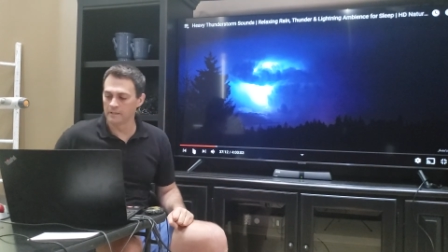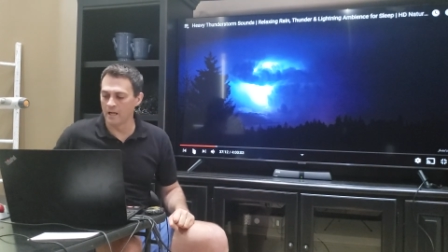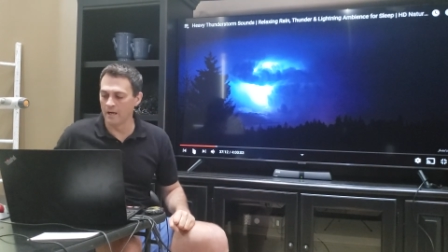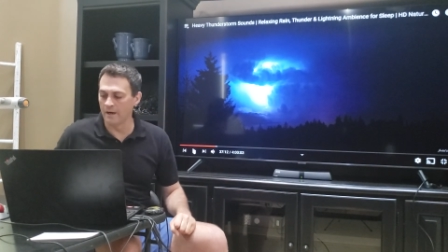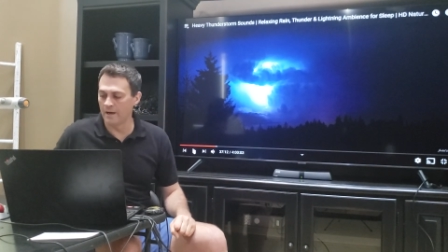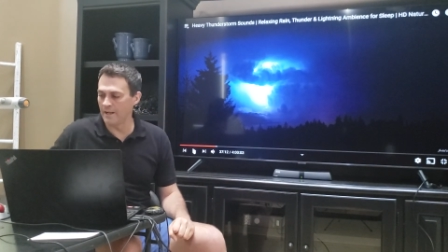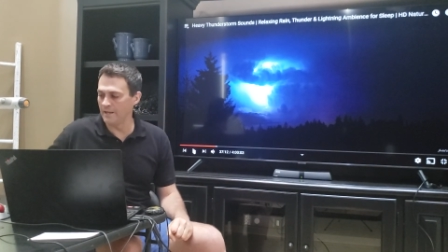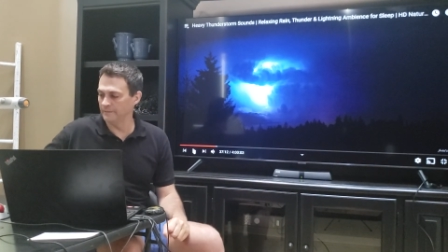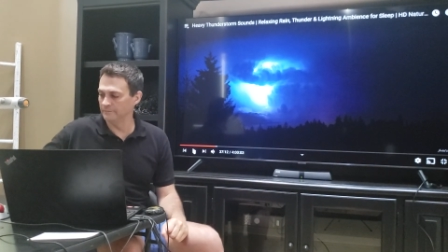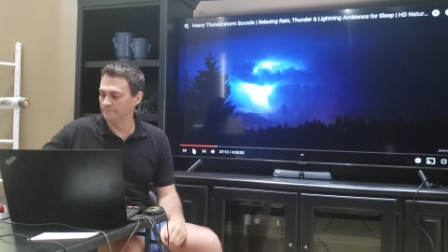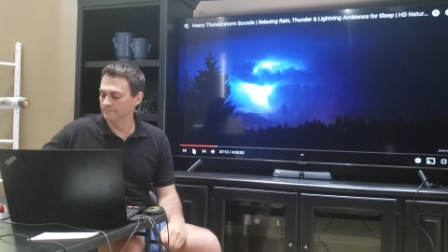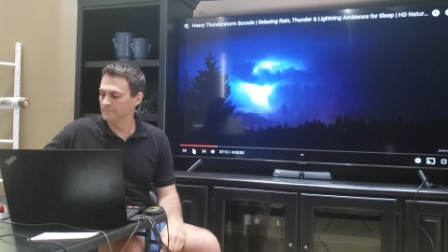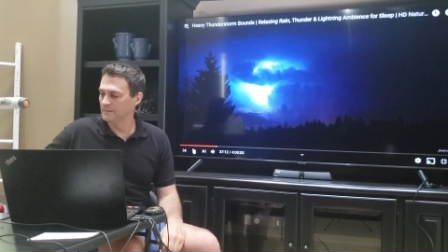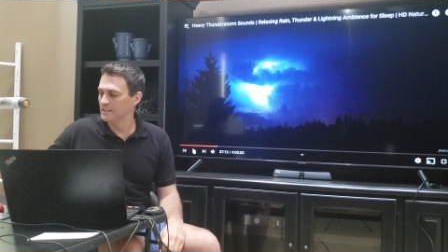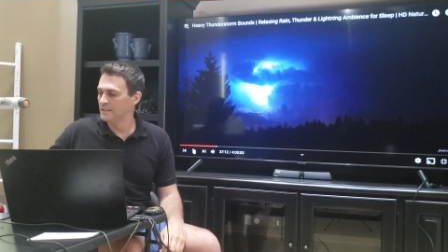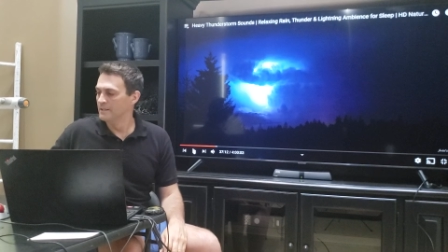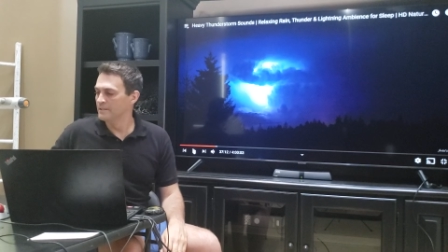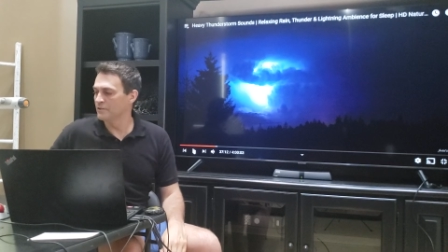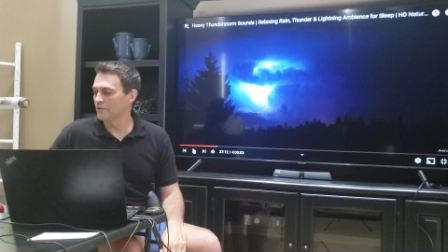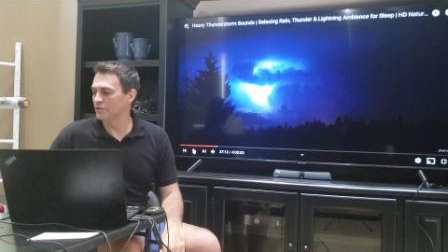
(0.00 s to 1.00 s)
Alright,
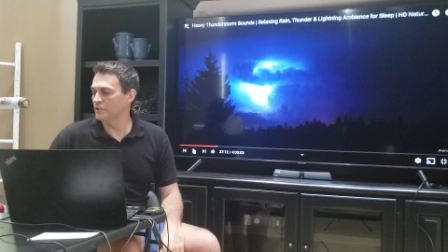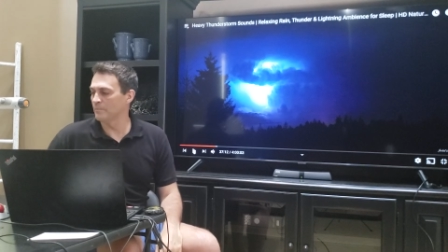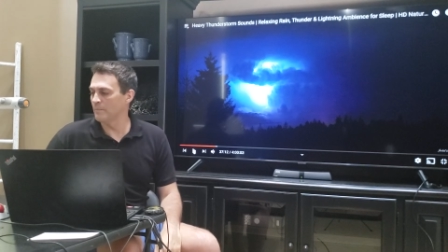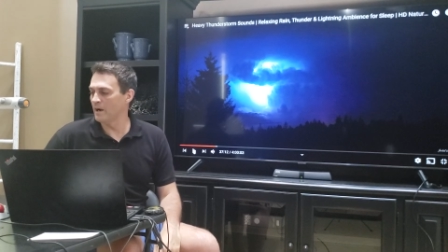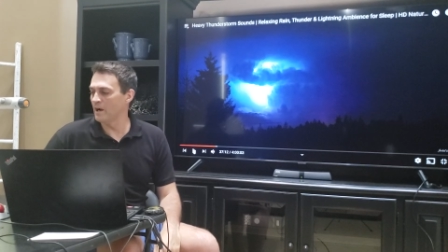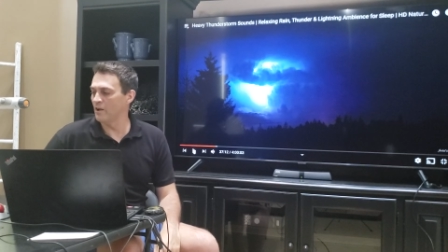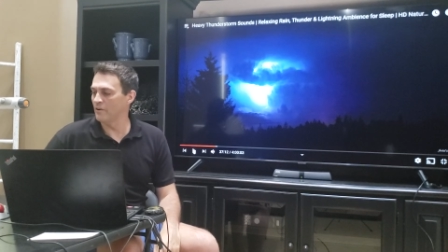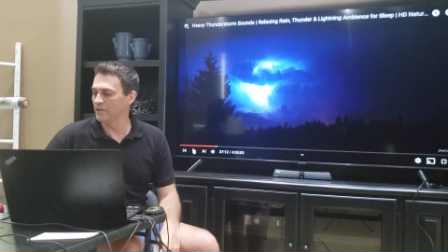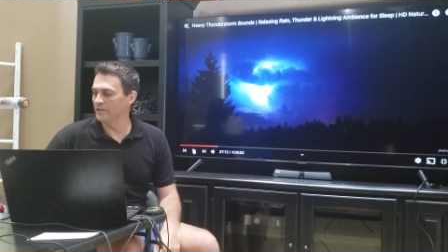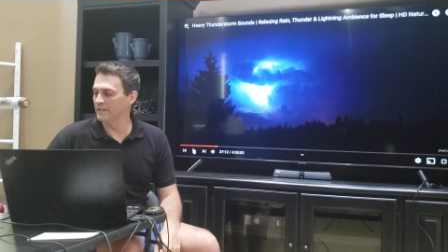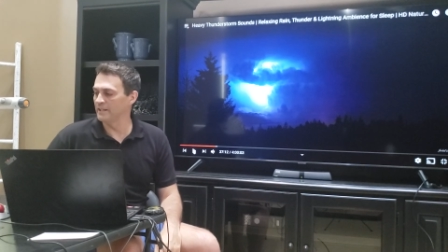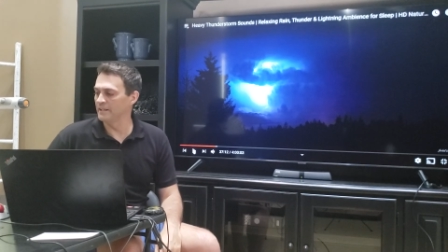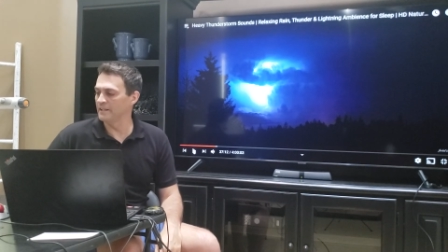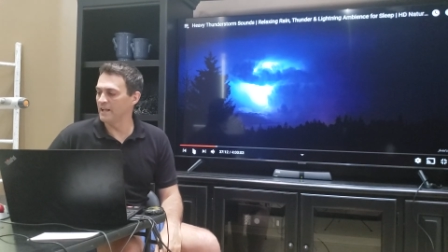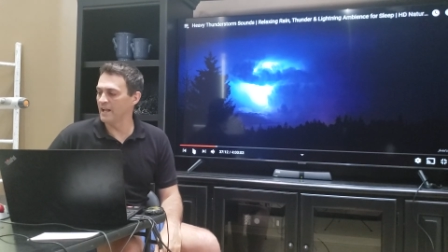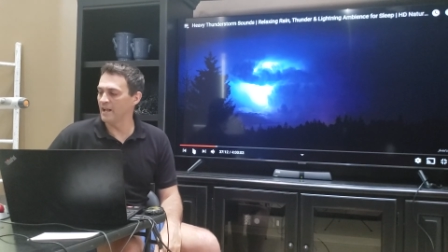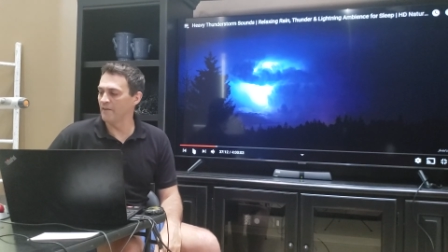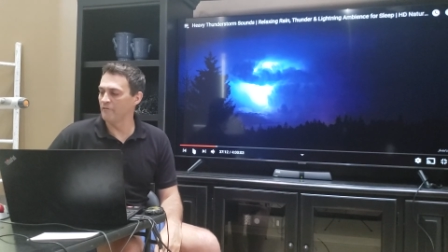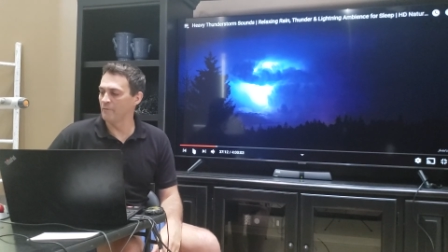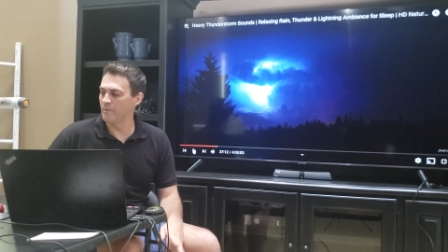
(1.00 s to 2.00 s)
so tomorrow you need to
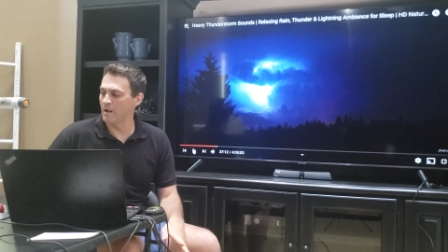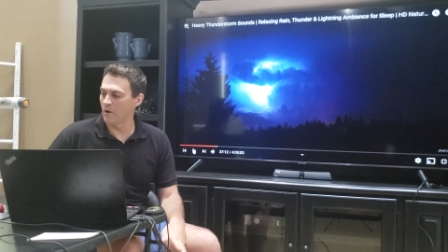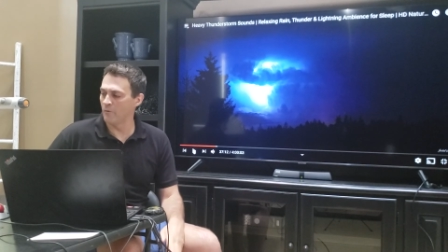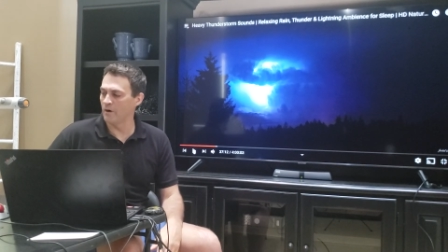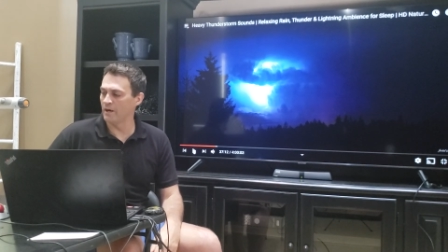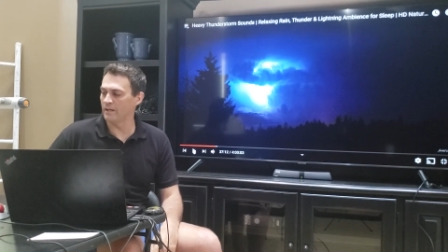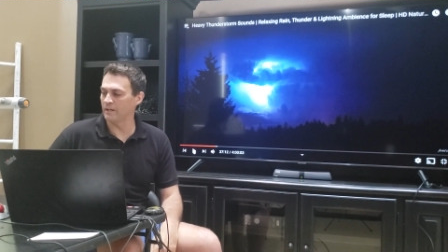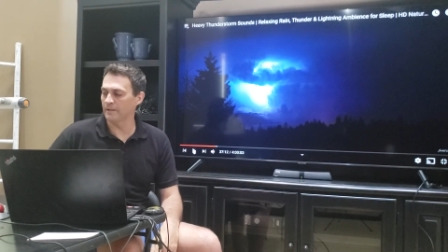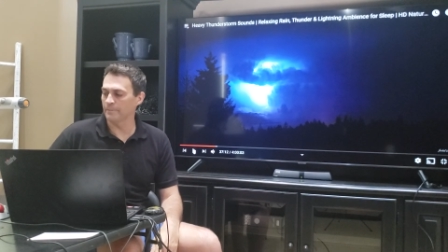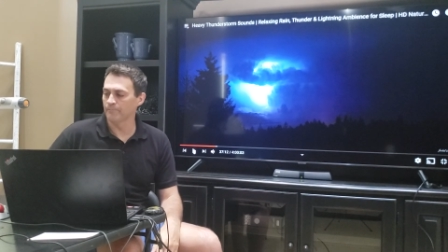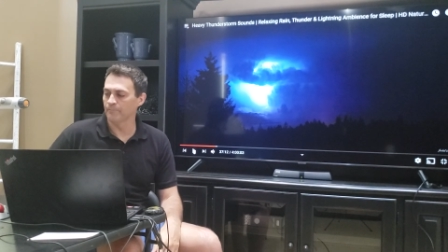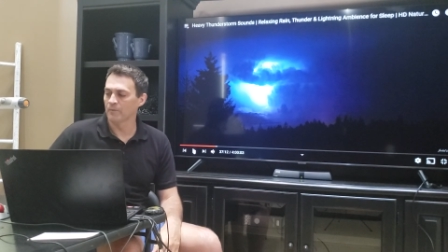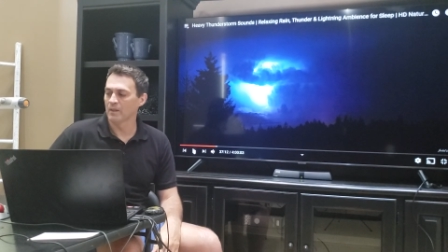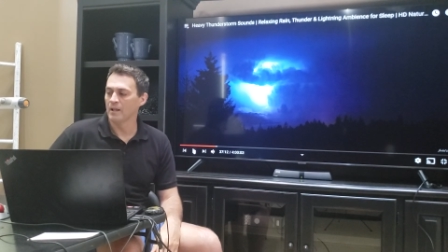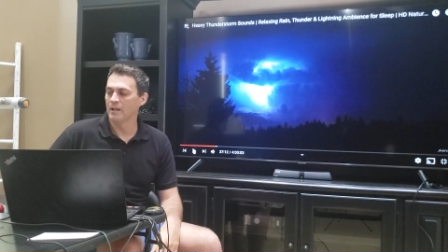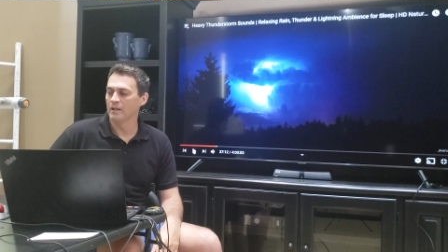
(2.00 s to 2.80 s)
have the bell work,